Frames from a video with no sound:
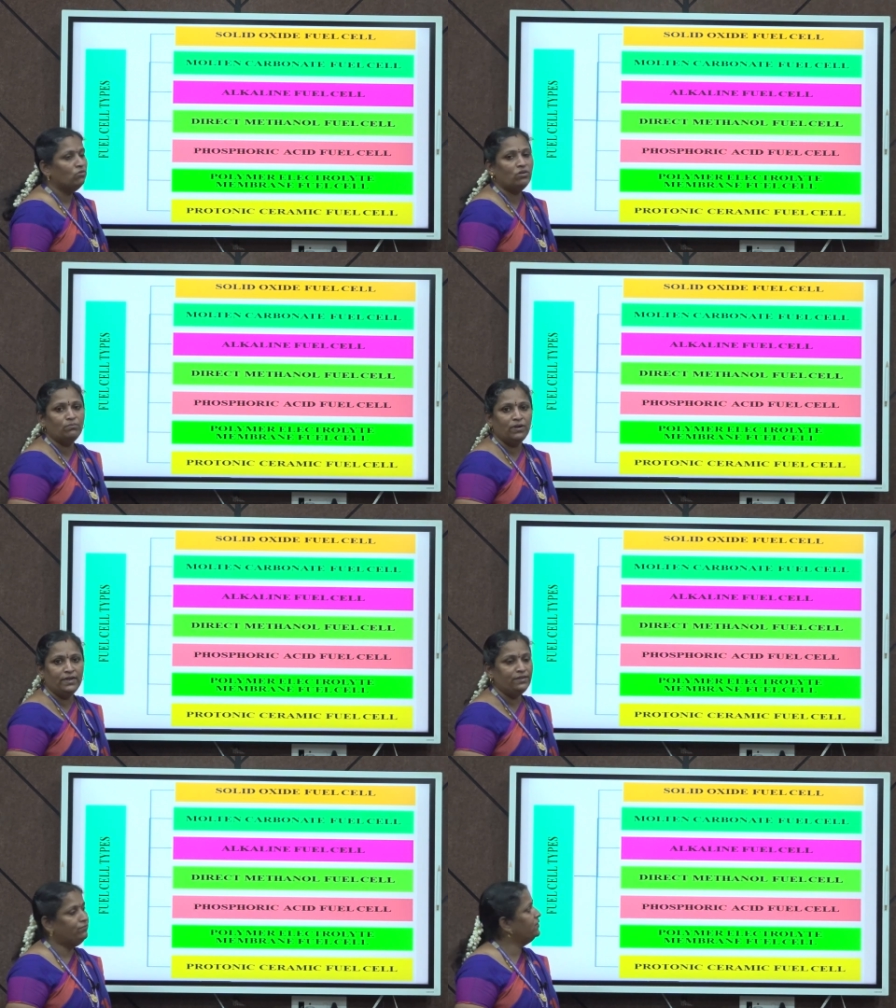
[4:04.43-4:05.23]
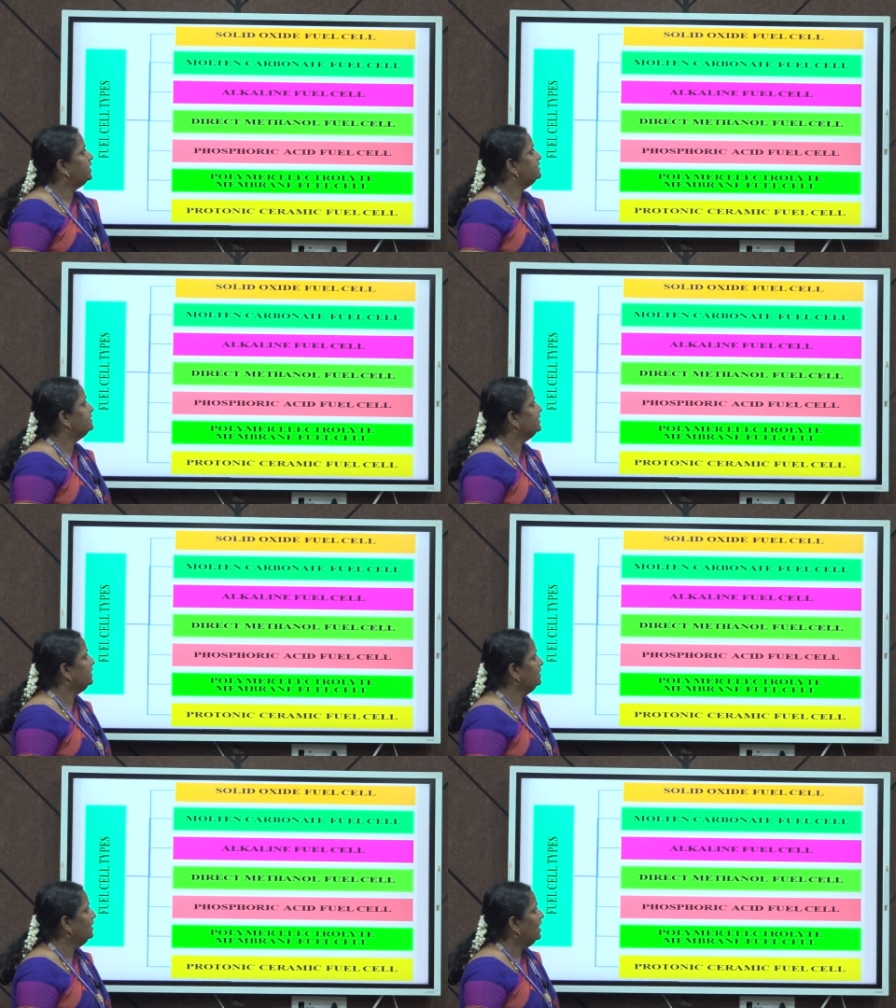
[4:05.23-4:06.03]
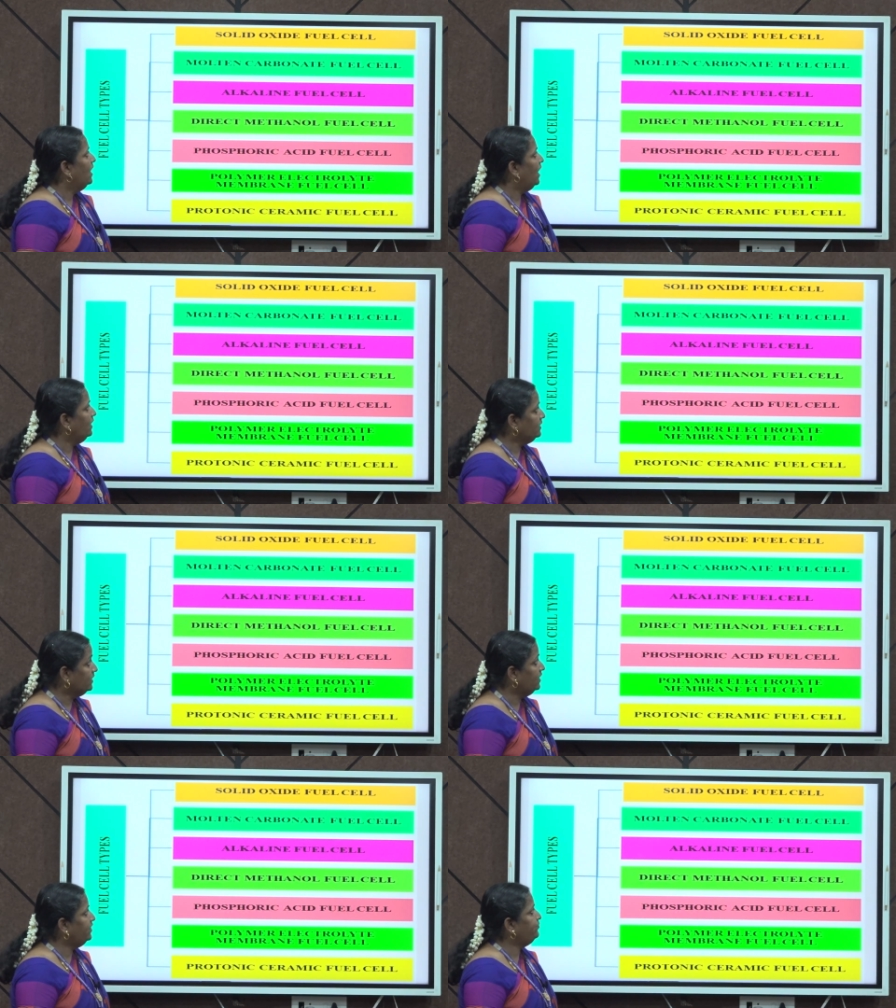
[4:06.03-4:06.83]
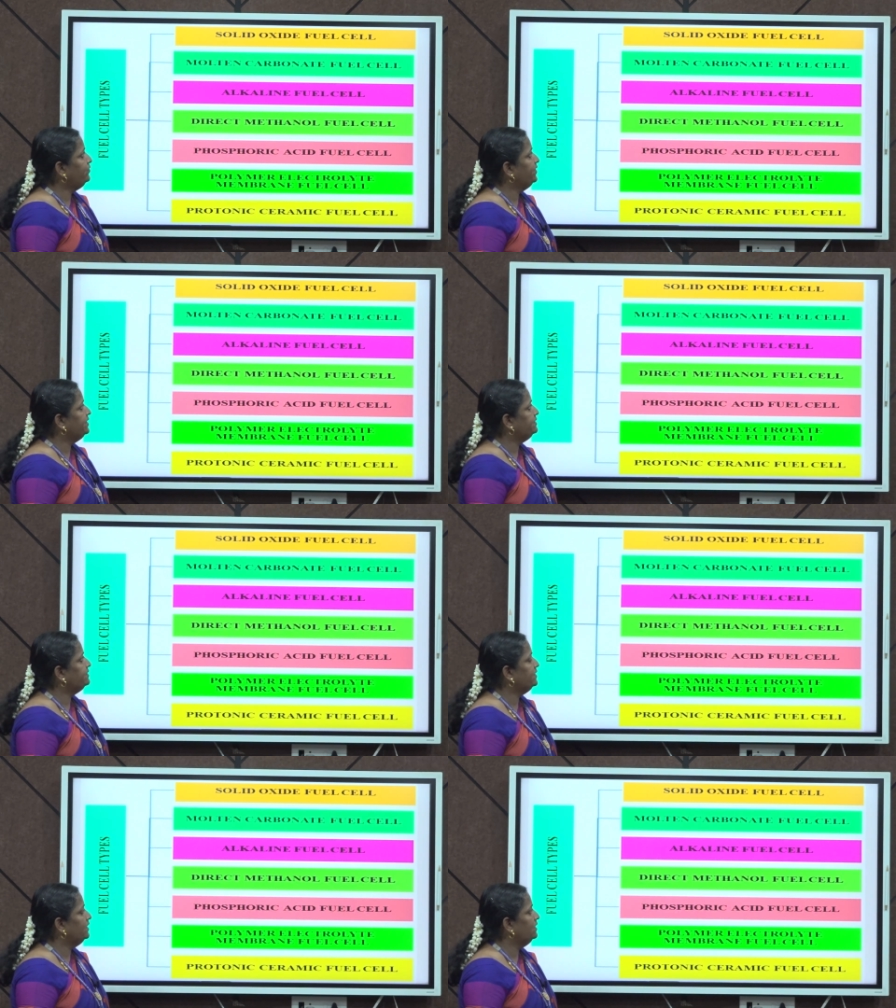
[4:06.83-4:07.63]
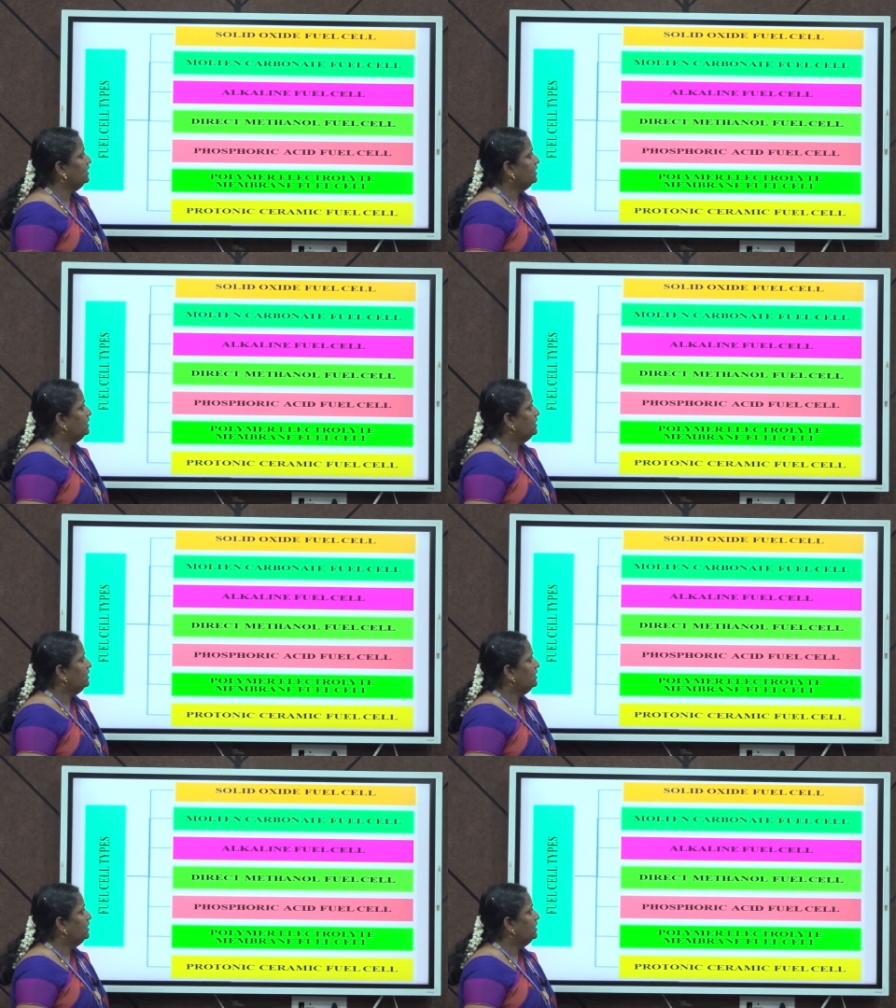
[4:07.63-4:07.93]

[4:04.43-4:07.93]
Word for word: carbonate fuel cell, alkali fuel cell,